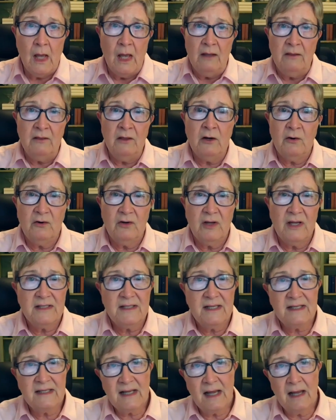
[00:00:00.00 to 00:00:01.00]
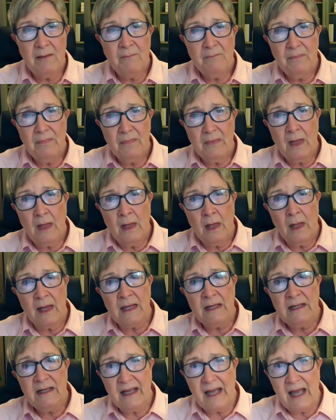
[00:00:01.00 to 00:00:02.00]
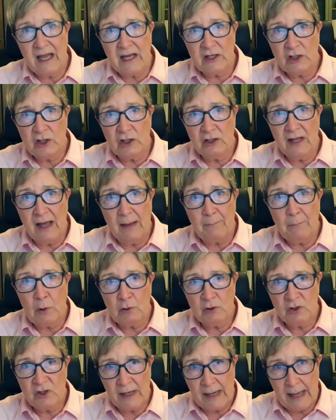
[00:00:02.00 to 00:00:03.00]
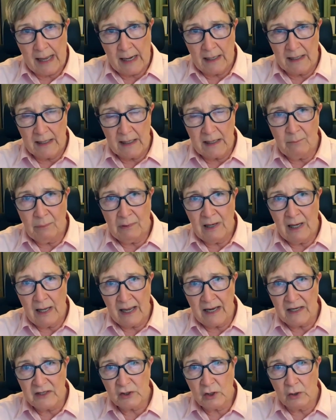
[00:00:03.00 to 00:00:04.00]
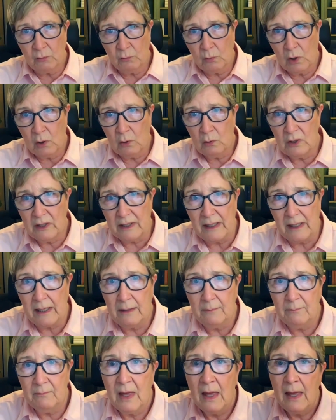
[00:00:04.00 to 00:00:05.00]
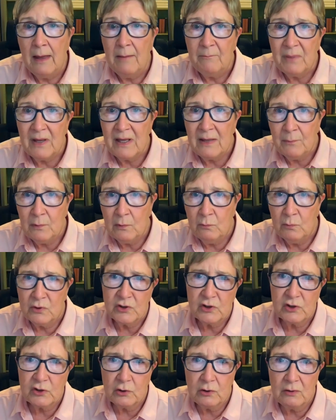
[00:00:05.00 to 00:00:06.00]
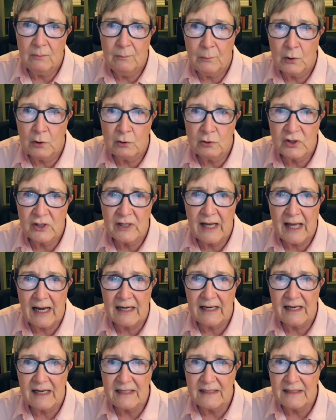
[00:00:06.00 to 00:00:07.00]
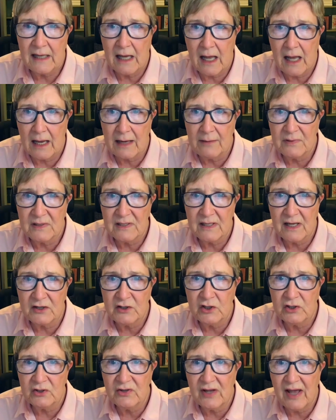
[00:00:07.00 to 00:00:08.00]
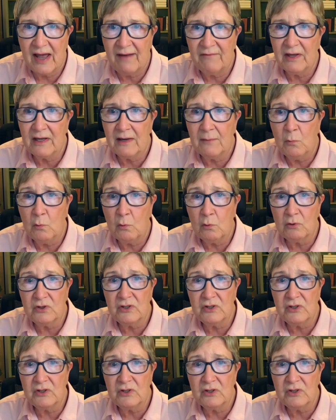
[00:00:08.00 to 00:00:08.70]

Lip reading: There is some indication that personality plays a role in it. People with certain personality types, such as having a more